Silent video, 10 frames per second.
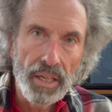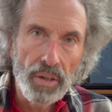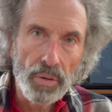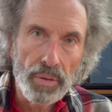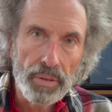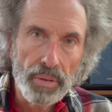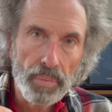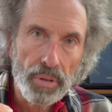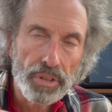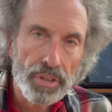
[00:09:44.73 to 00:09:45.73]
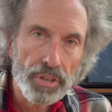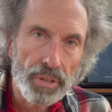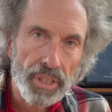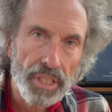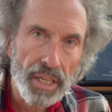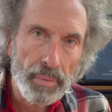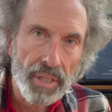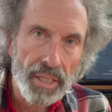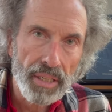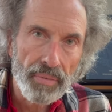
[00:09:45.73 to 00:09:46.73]
or the person you're
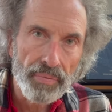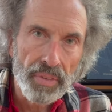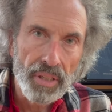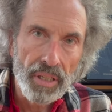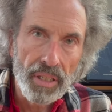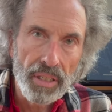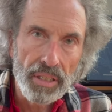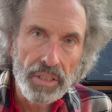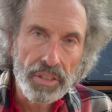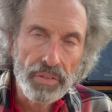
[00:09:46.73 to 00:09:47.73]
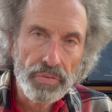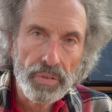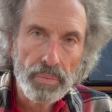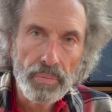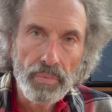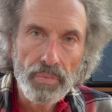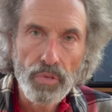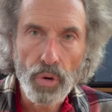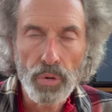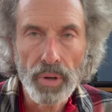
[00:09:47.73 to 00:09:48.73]
examining different
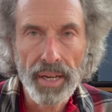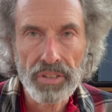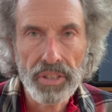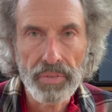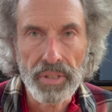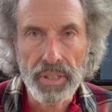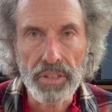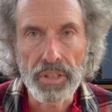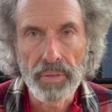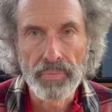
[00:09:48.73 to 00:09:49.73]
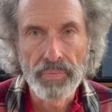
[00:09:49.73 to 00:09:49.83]
vocal activities,